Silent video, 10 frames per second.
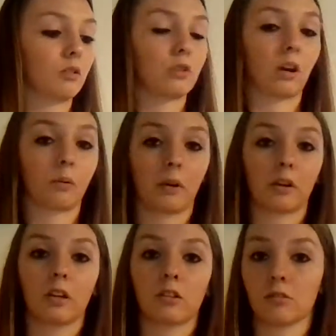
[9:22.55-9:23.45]
John or
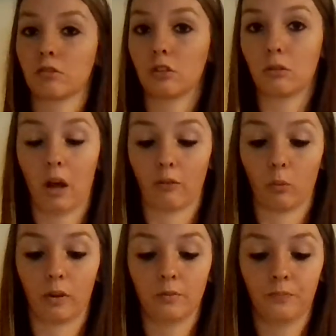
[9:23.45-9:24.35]
Mary, do you have a
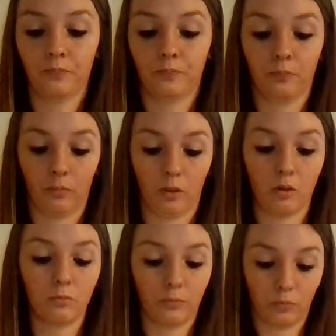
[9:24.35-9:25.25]
will?
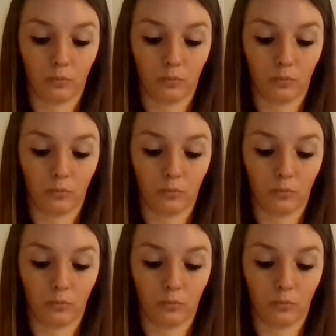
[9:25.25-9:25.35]
No?